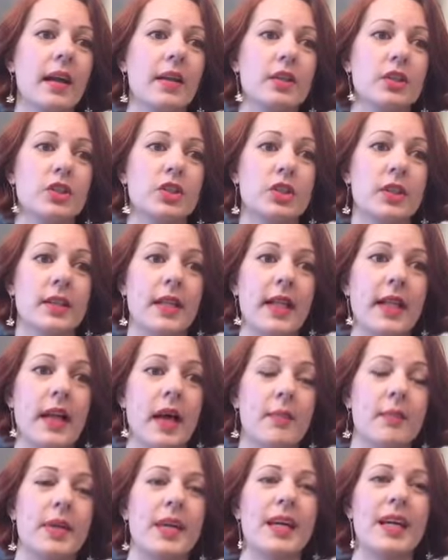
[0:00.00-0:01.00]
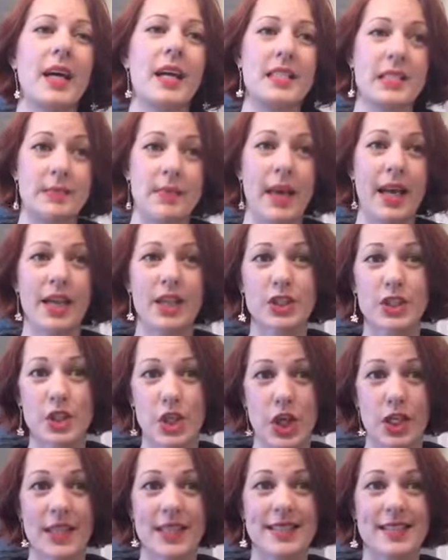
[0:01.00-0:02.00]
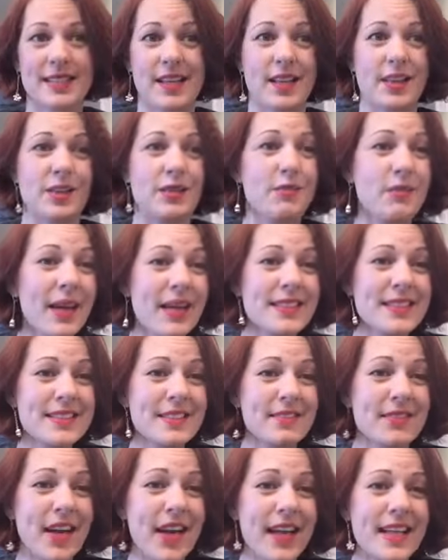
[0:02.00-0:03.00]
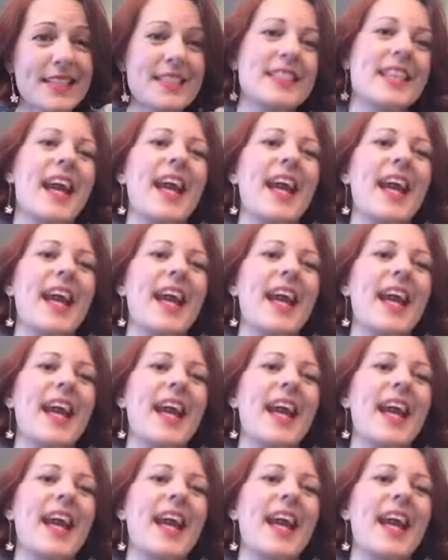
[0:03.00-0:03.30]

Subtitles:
should they not be cosmetic junkies like the rest of us.